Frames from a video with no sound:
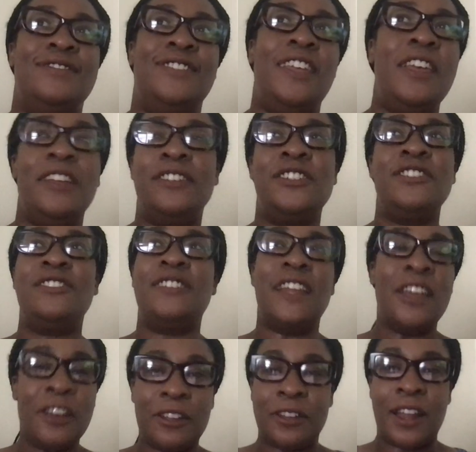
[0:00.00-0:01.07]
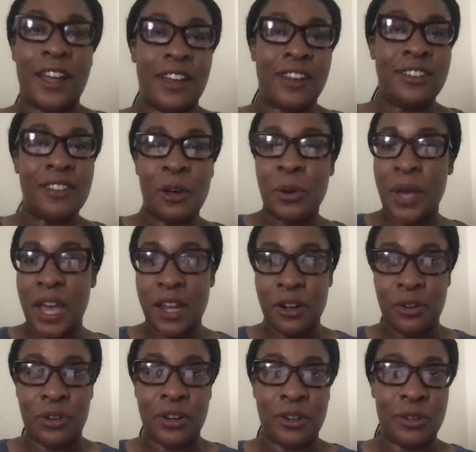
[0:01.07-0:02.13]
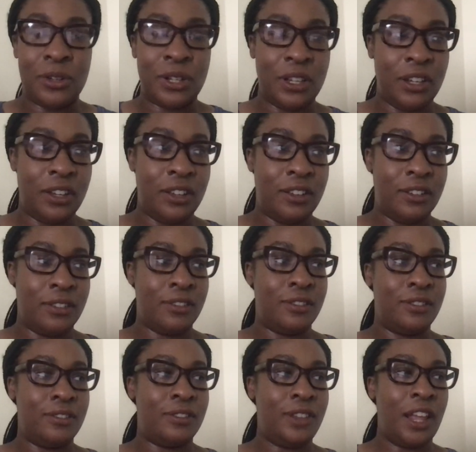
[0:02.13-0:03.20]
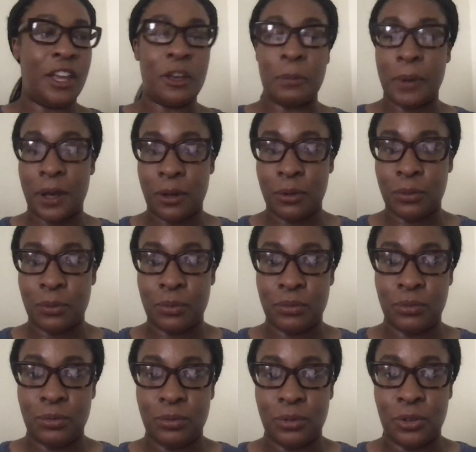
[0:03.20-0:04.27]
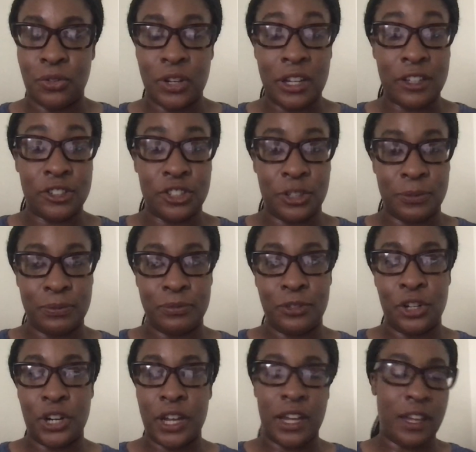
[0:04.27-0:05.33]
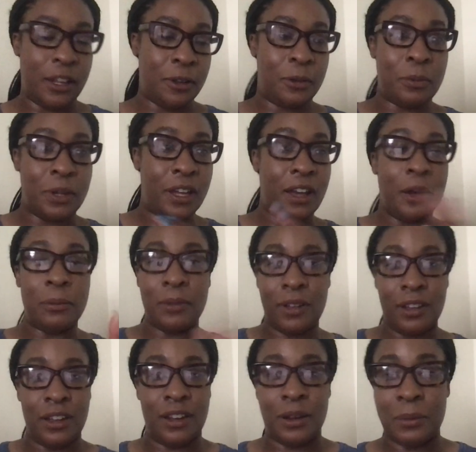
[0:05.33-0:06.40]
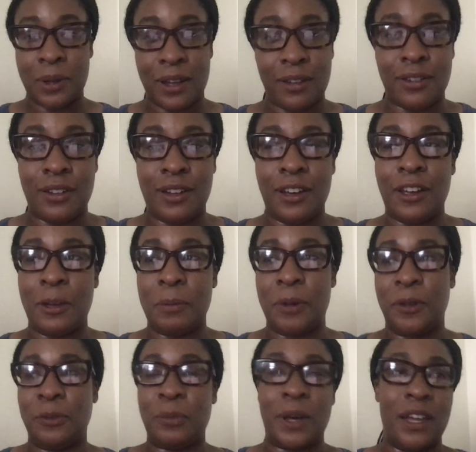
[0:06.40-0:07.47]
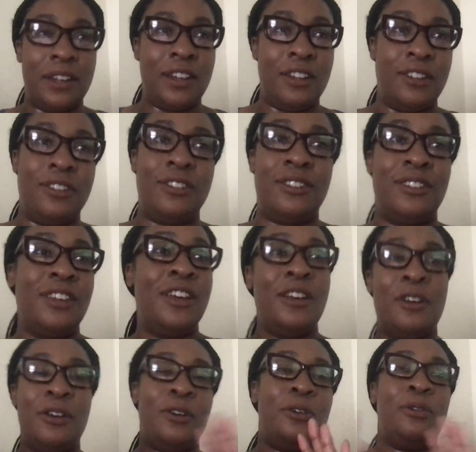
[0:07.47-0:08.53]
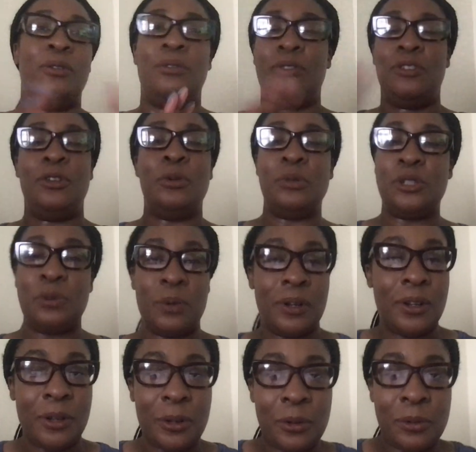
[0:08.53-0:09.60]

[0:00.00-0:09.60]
just think, like, it's okay to critically think about the religion you're in. But I'm not going to, like, impose my ideas. Do what you want to do.